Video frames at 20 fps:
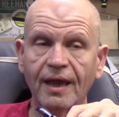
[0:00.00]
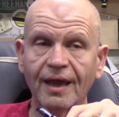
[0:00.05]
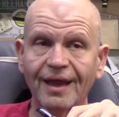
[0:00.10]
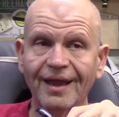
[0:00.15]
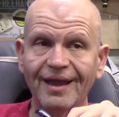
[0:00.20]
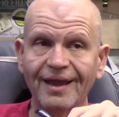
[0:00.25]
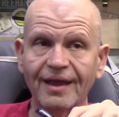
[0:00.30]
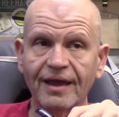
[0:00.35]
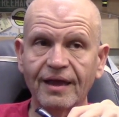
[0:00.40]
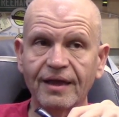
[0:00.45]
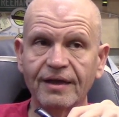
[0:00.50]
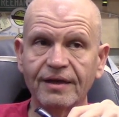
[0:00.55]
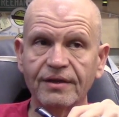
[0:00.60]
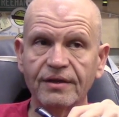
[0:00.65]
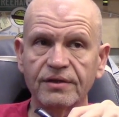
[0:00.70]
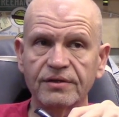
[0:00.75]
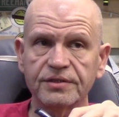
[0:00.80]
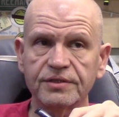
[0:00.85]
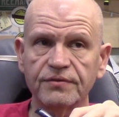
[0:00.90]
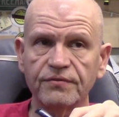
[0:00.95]
and
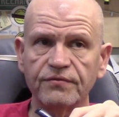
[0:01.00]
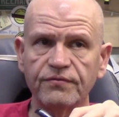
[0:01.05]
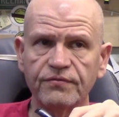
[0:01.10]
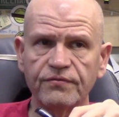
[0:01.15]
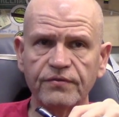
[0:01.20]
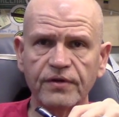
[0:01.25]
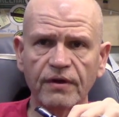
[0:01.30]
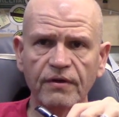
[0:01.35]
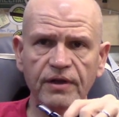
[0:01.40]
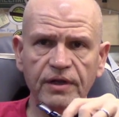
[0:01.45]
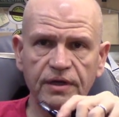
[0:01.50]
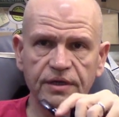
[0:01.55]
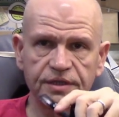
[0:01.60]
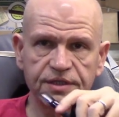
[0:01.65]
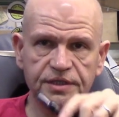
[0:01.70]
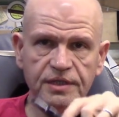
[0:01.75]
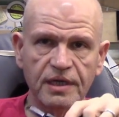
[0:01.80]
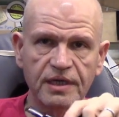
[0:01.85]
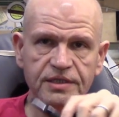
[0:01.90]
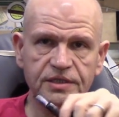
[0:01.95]
there's a very good
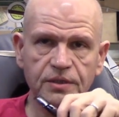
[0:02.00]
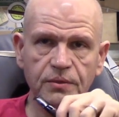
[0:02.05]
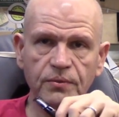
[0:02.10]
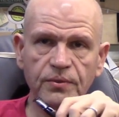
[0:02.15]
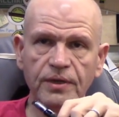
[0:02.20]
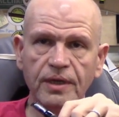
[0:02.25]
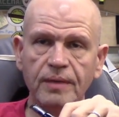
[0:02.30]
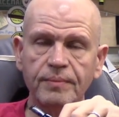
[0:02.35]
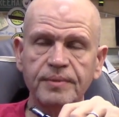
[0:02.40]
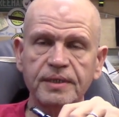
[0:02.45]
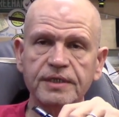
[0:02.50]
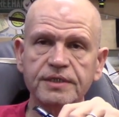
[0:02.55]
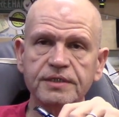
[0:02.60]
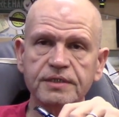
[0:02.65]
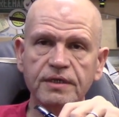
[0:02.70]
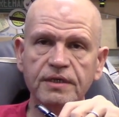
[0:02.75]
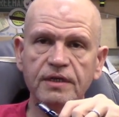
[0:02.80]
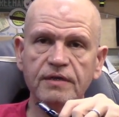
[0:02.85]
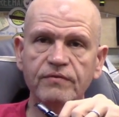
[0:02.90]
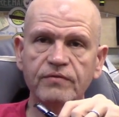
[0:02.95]
chance there will not be a
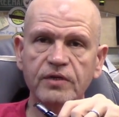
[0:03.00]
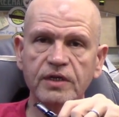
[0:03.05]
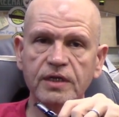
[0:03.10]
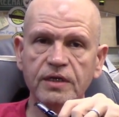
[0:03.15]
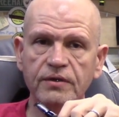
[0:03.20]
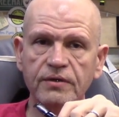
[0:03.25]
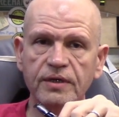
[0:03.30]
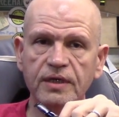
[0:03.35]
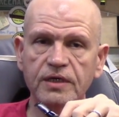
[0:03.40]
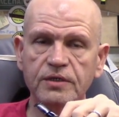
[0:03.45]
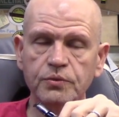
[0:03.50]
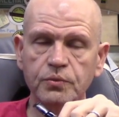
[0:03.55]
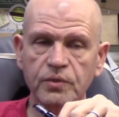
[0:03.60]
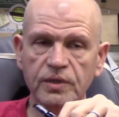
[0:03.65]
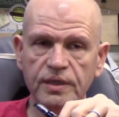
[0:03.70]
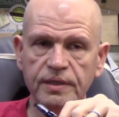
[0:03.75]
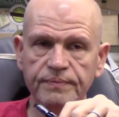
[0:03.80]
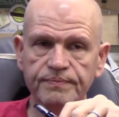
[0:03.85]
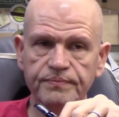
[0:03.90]
Sunday video next week.